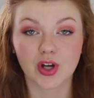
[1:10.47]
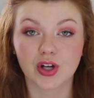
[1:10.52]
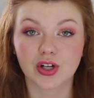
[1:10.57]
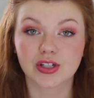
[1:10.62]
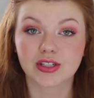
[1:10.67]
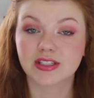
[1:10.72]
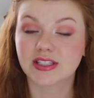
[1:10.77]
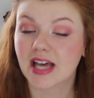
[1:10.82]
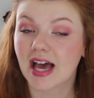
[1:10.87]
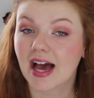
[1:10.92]

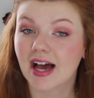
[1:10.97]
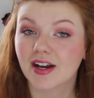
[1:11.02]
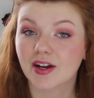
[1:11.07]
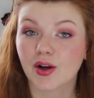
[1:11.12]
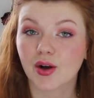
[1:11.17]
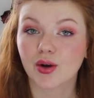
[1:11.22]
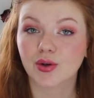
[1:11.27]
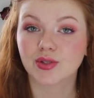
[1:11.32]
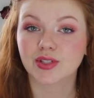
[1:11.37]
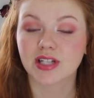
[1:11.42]
Her
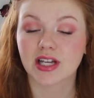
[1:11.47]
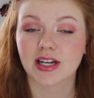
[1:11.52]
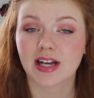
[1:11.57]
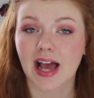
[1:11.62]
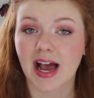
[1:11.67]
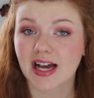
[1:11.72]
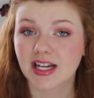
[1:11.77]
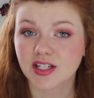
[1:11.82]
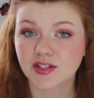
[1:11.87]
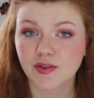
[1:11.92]
dad owned an
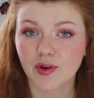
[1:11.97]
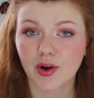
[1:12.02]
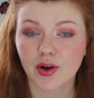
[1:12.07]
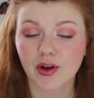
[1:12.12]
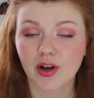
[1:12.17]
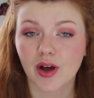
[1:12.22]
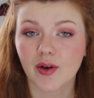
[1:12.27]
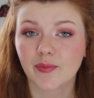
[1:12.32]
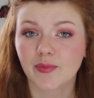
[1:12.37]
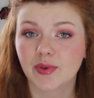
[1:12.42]

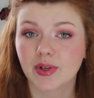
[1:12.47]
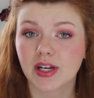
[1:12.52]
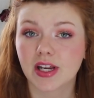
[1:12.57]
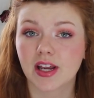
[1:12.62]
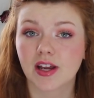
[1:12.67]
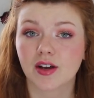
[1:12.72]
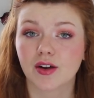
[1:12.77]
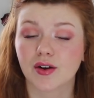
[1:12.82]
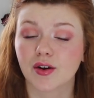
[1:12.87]
asphalt company.